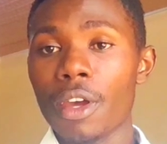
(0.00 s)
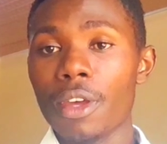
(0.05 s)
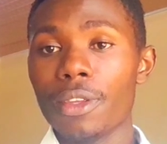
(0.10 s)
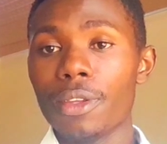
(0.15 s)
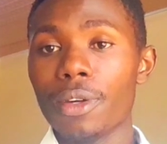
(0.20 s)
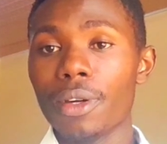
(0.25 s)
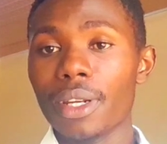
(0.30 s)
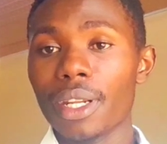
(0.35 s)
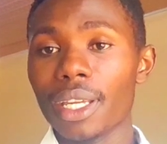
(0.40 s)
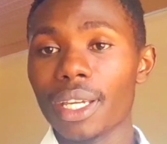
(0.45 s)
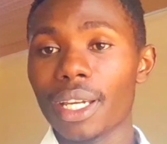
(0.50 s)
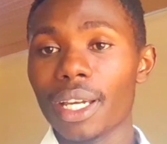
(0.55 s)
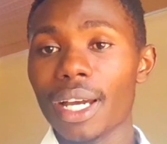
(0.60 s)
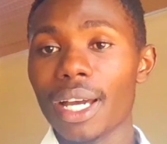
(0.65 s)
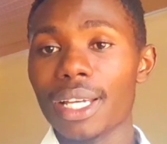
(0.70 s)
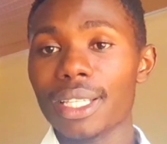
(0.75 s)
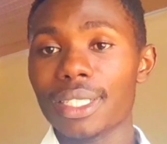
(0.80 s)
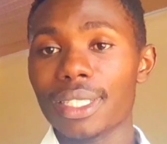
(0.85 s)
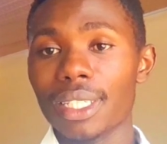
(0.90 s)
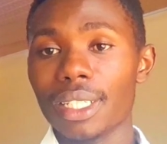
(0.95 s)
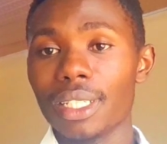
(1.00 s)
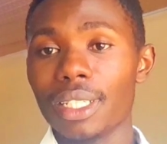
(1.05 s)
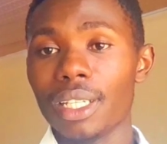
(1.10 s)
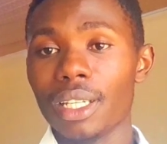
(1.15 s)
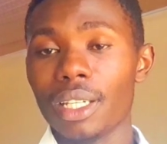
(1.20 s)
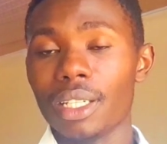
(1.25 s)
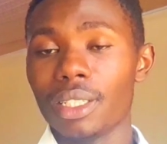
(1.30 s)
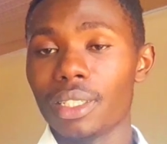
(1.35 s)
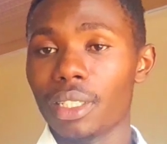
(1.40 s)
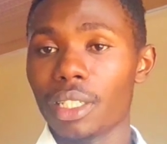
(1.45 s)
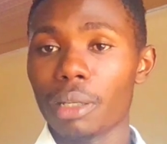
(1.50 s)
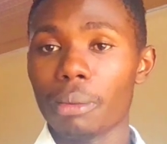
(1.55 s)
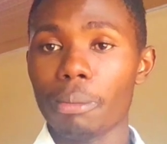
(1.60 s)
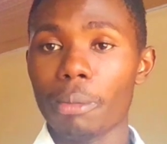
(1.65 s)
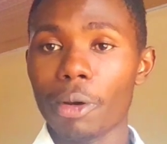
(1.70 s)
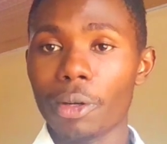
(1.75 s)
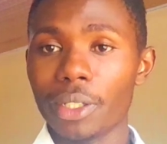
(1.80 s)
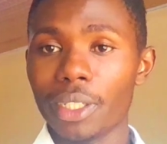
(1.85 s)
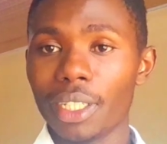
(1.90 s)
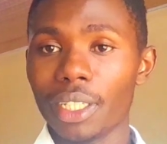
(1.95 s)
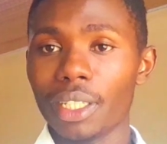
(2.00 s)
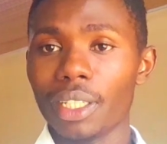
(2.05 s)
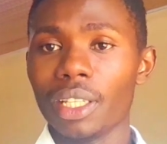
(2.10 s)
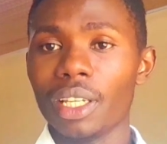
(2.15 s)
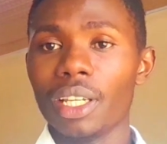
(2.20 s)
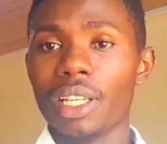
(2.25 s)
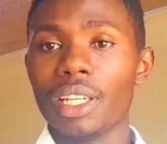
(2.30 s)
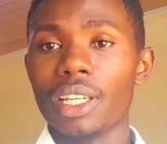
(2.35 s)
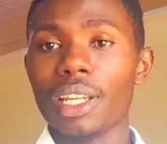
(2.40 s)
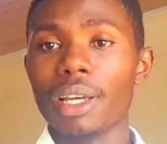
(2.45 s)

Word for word: uric acid in the body.